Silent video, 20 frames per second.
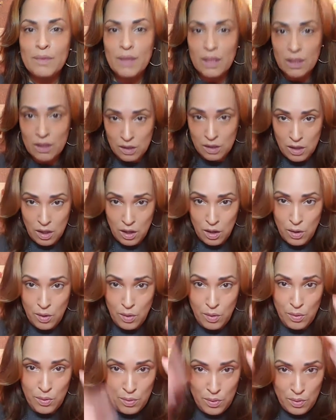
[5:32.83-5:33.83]

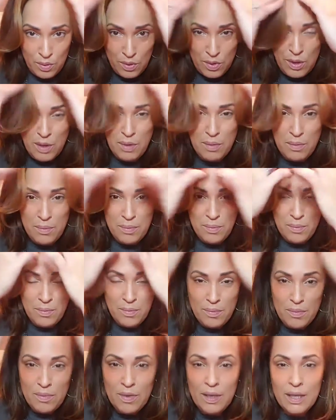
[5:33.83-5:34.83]
So
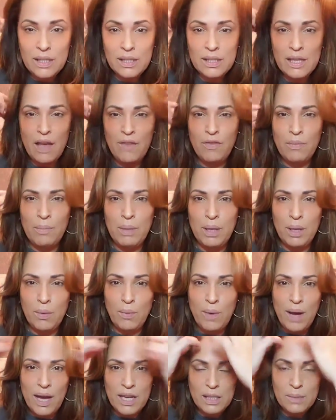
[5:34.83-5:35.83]
it's time for me to
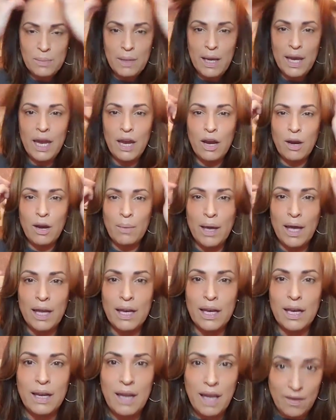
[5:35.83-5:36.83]
wash my hair, but I
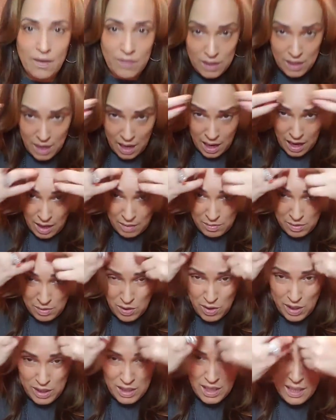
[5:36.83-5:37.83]
didn't have time.
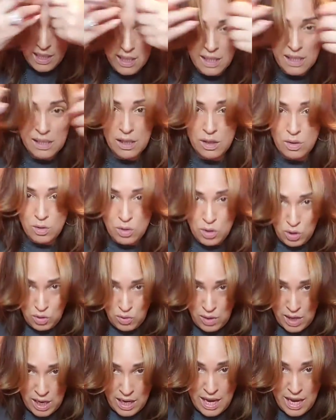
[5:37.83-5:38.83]
So I did this little
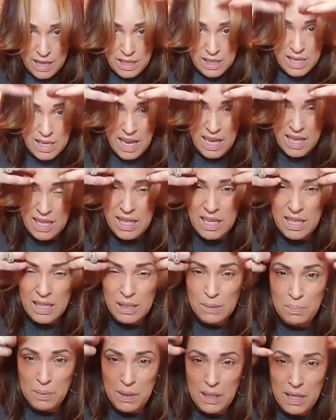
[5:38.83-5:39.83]
trick. I take
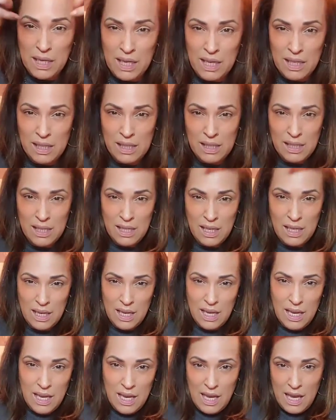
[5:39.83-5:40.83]
this piece
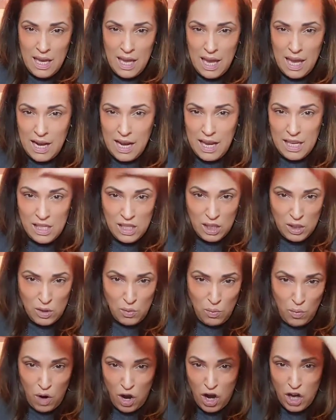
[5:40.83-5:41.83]
and I just
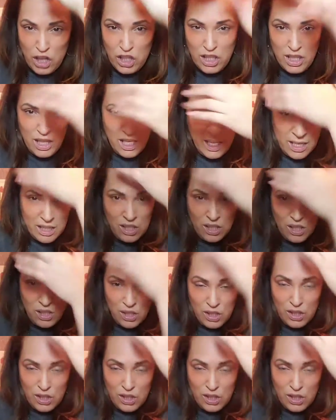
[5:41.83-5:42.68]
wash this